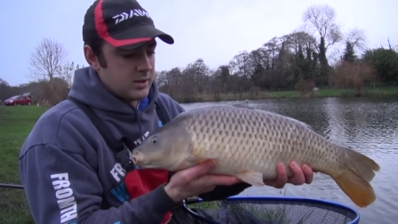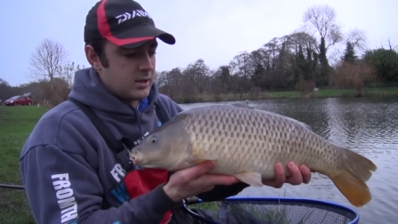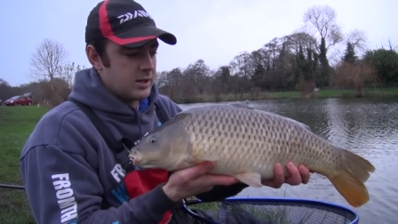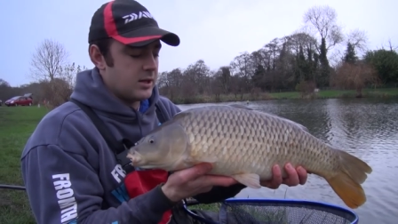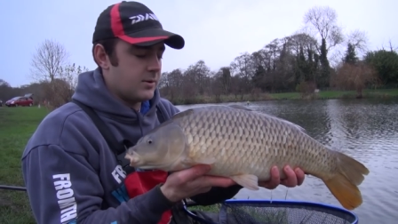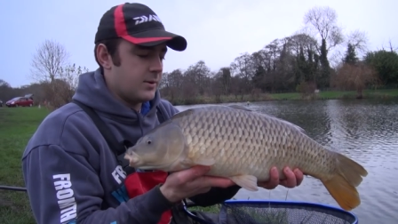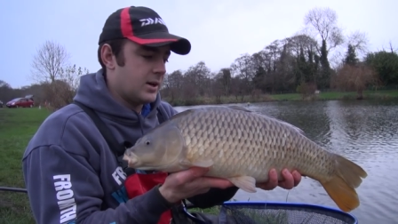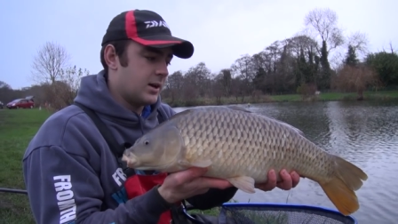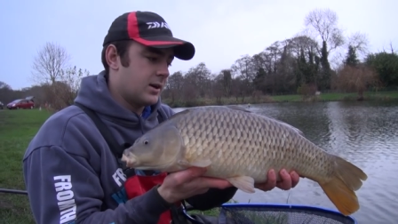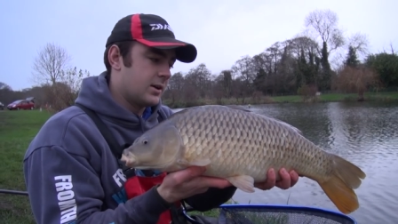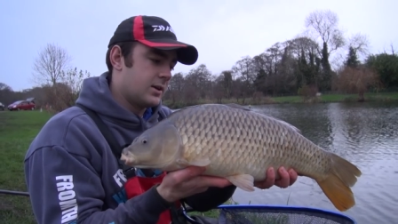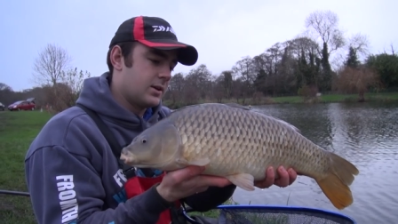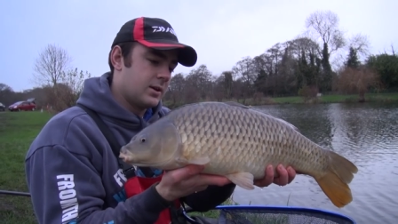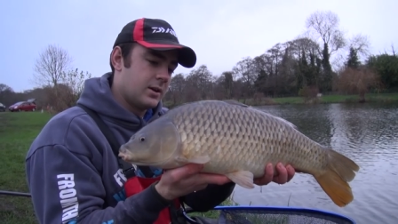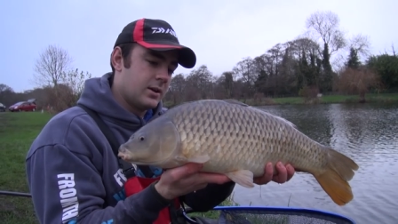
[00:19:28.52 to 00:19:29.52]
There we are.
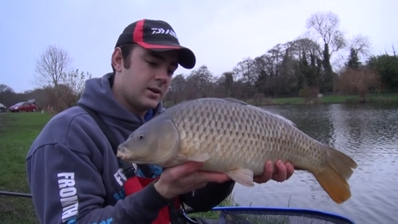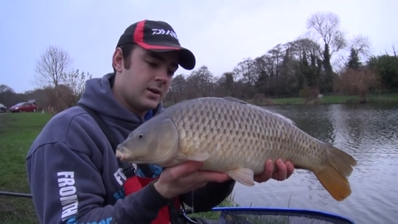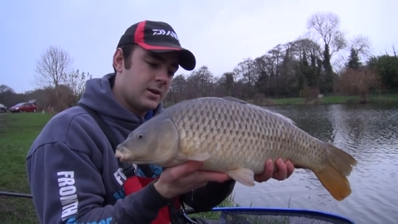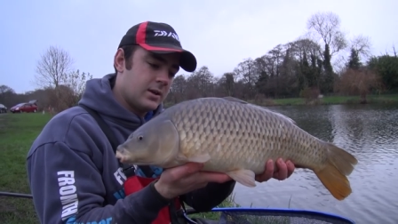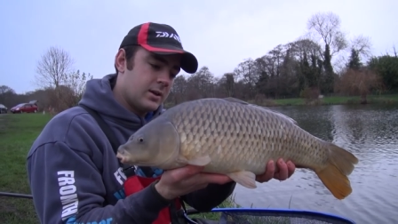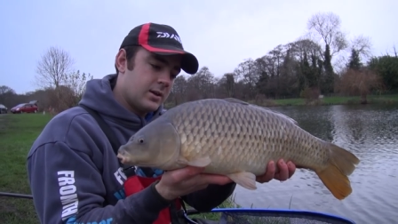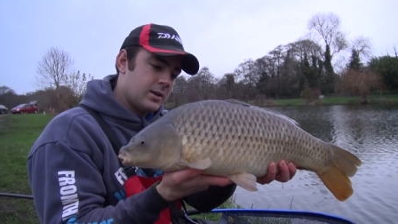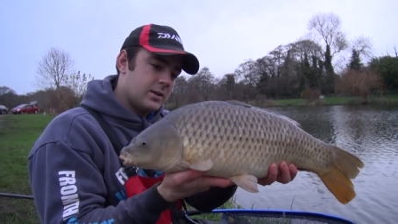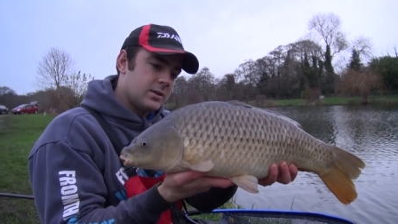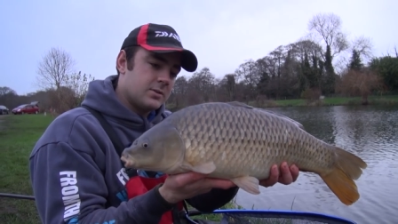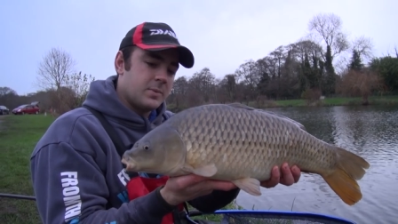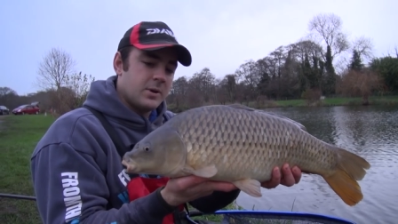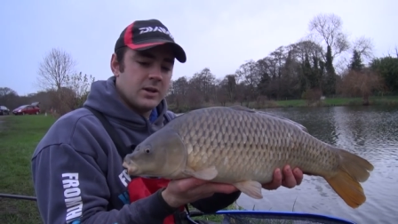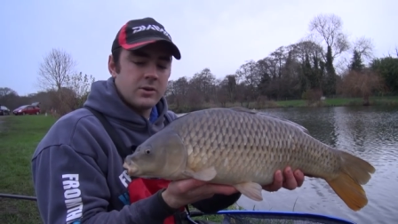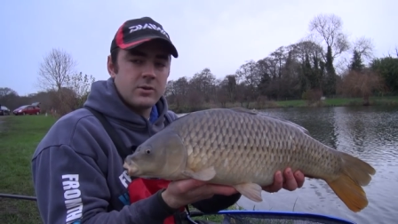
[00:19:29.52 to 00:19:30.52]
It's
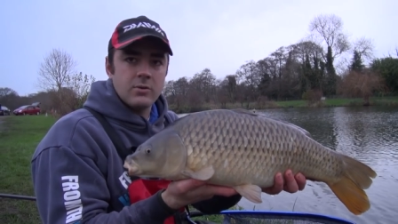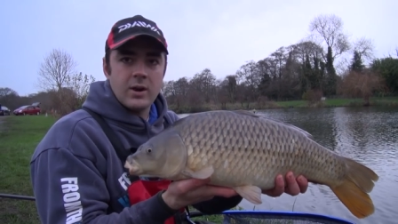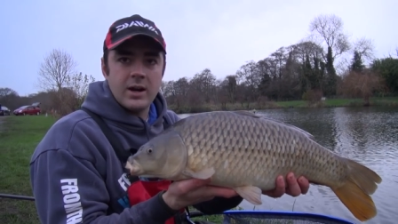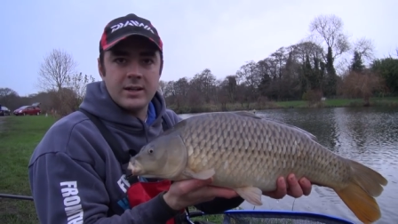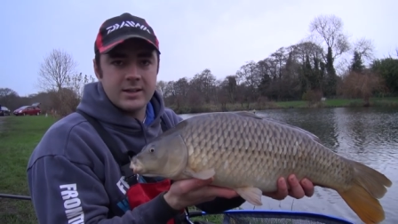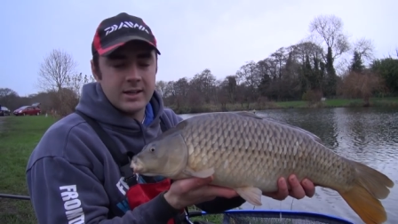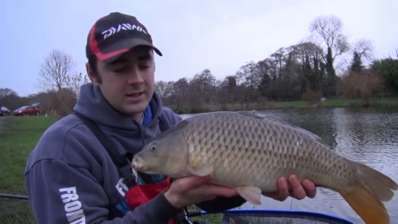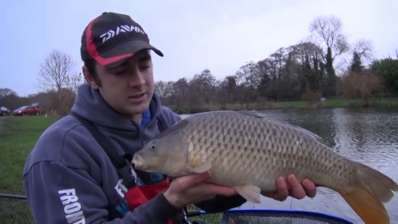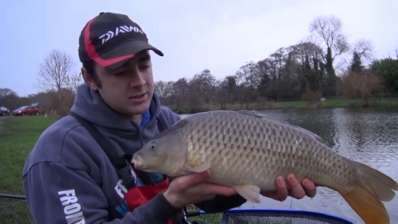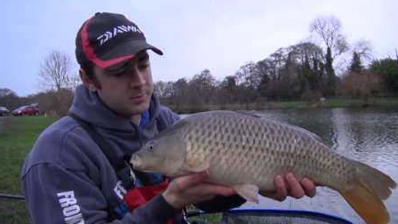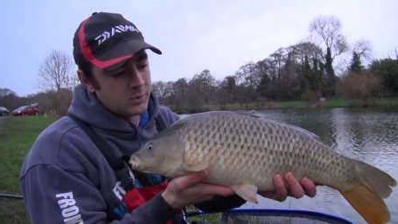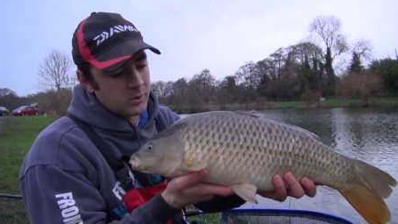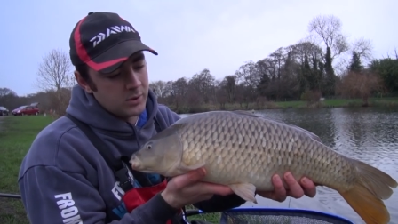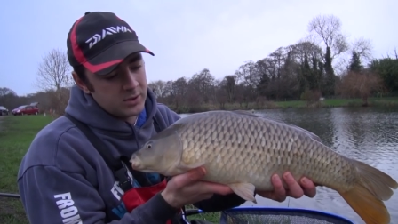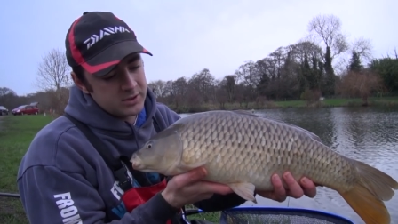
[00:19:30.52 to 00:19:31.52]
been a great day's
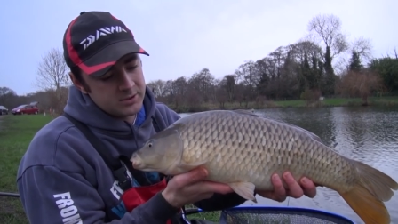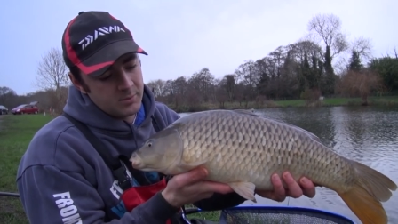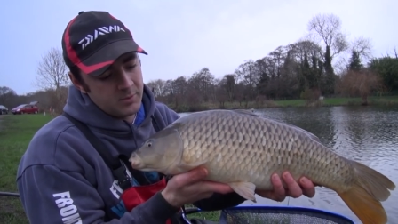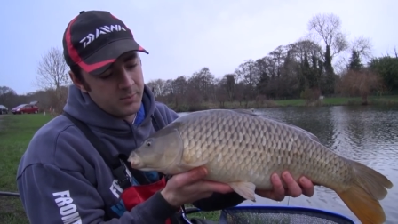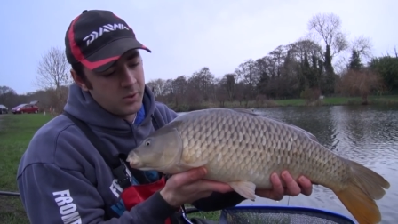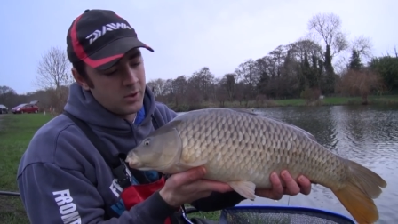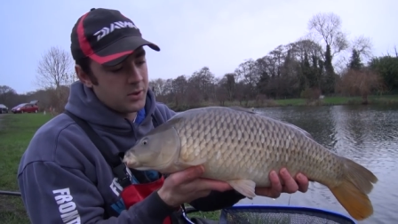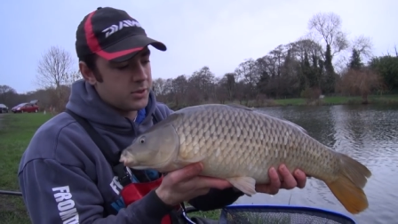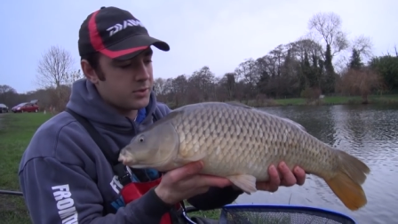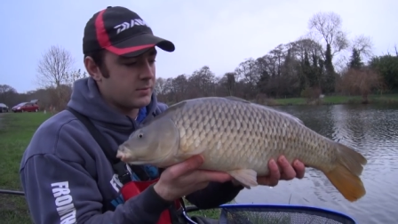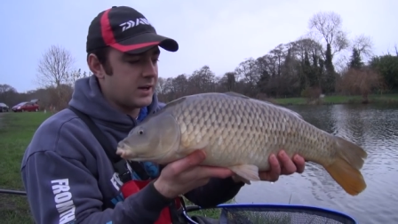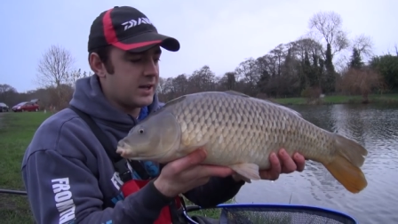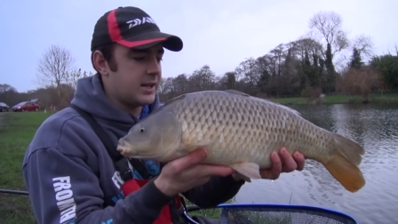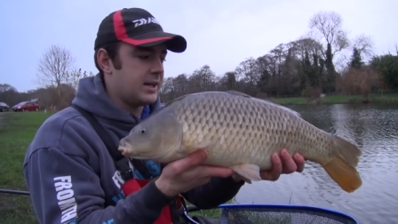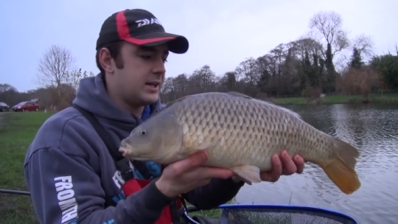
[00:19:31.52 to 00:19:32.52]
sport. Like I said, we've put
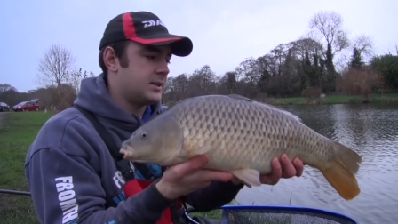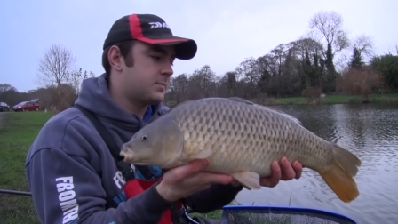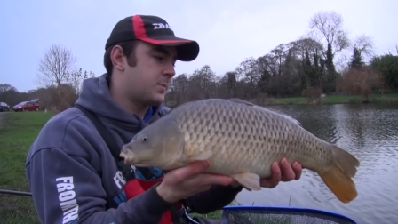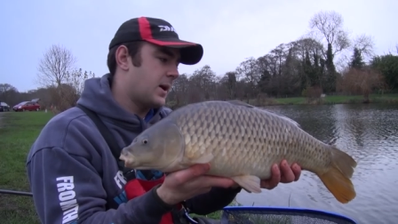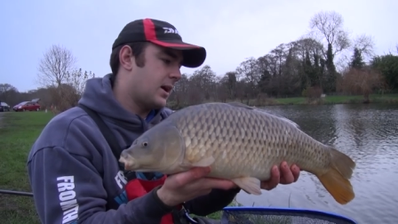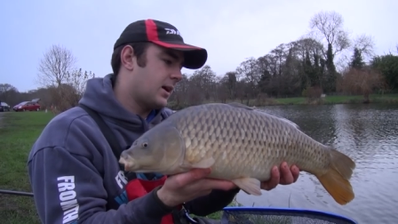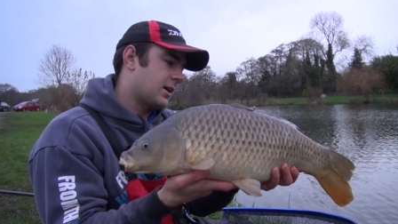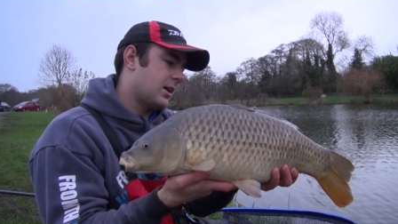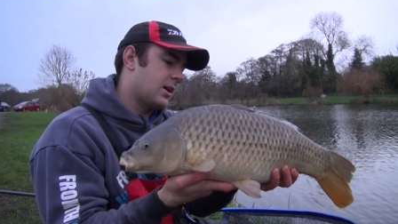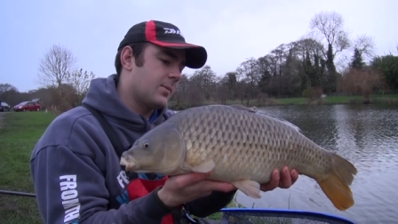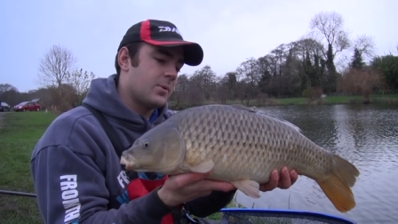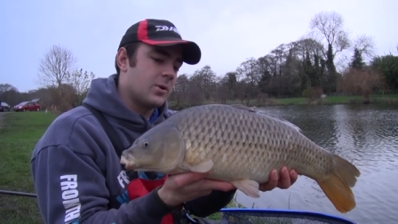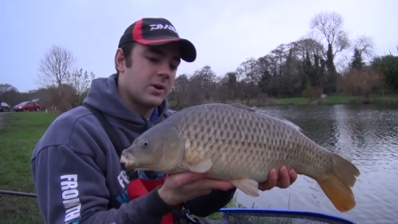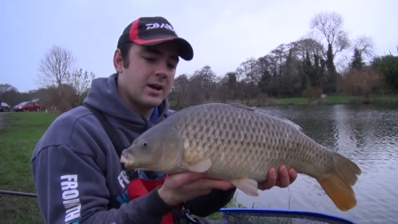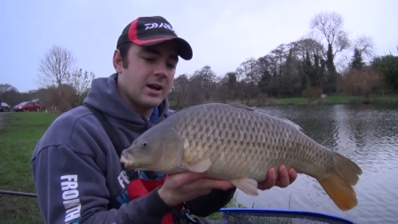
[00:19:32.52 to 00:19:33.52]
3 of these better
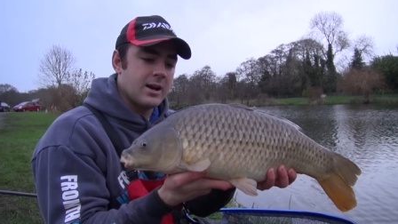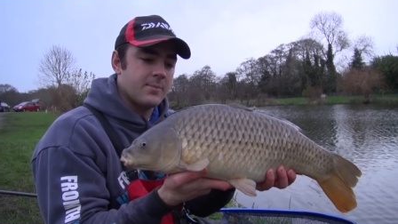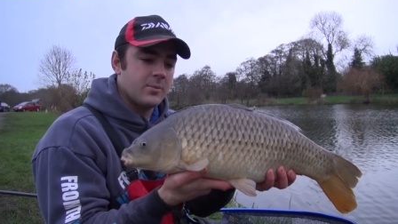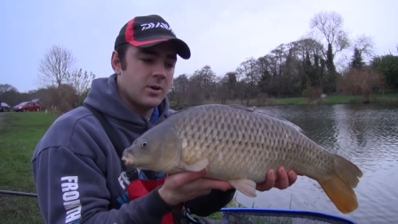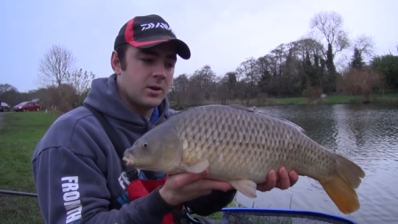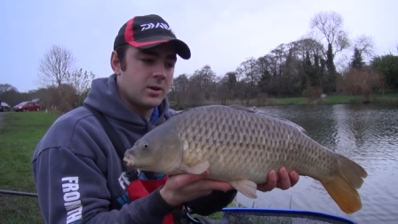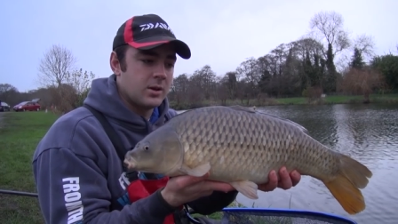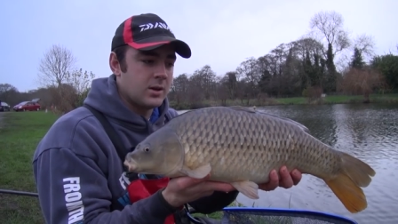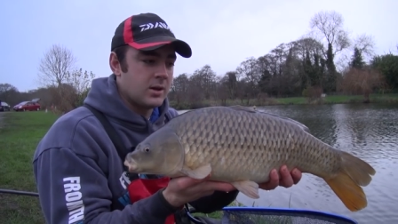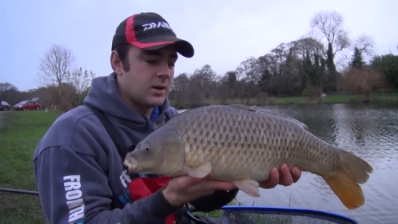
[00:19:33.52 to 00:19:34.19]
carp on camera,